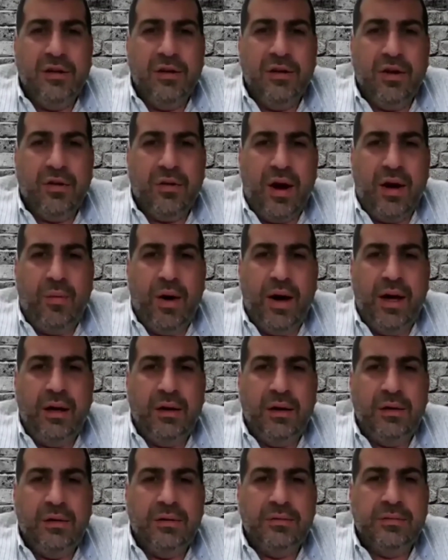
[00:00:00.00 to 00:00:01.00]
the right way.
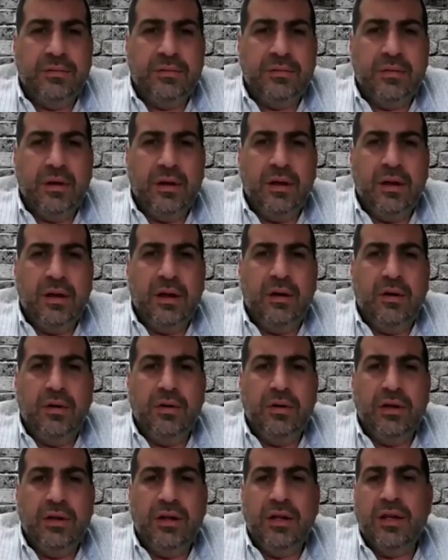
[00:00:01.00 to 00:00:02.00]

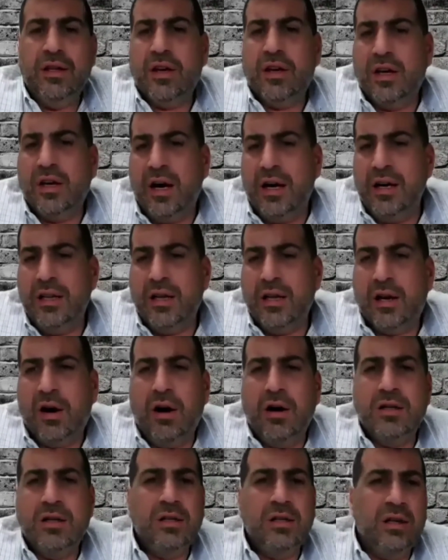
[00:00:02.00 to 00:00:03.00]
They're cutting the
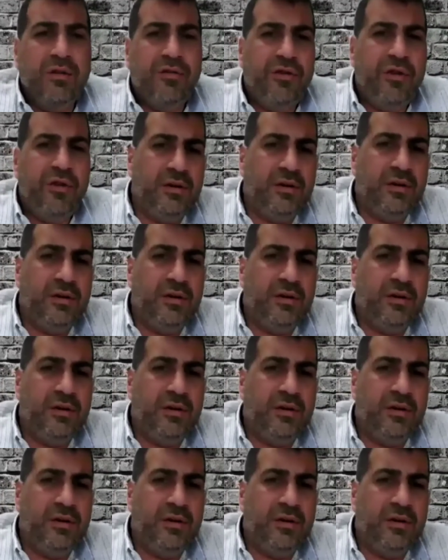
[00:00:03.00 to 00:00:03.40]
cars in different